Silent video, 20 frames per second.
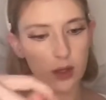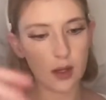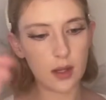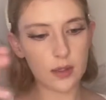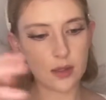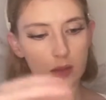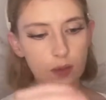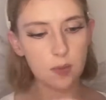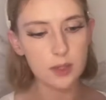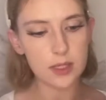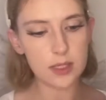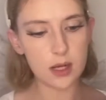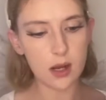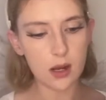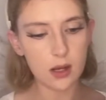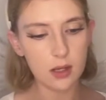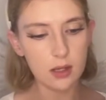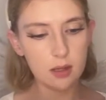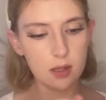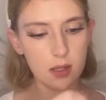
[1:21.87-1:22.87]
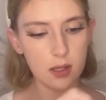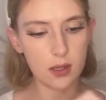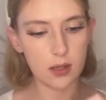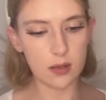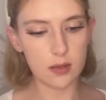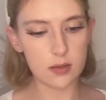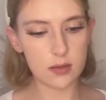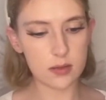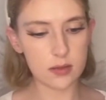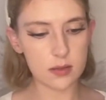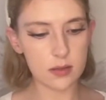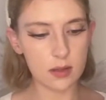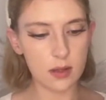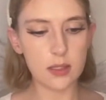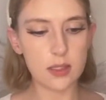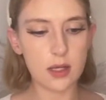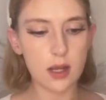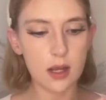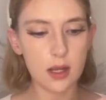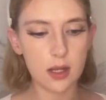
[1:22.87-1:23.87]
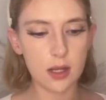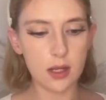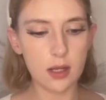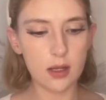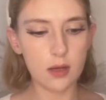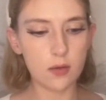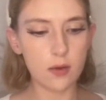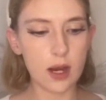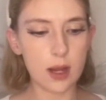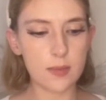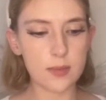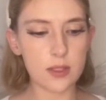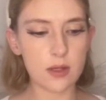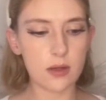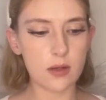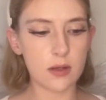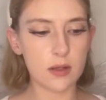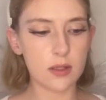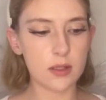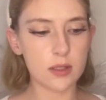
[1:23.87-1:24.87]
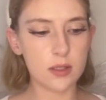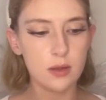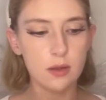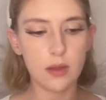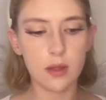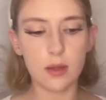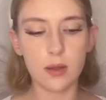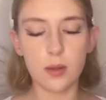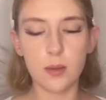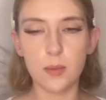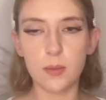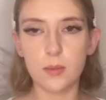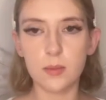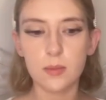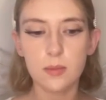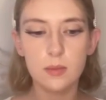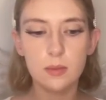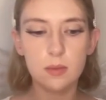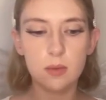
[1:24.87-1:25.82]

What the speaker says: And so when dyeing these, the dye grabs onto them